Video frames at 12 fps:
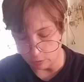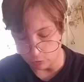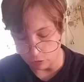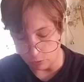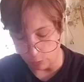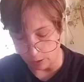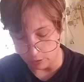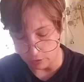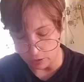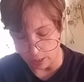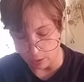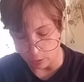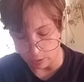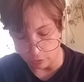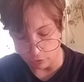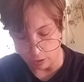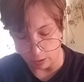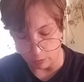She went and sat on a
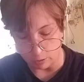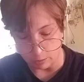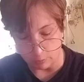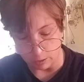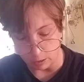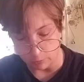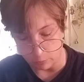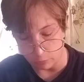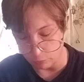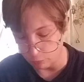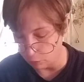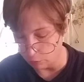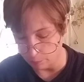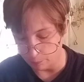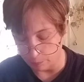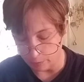chair in the middle of her room.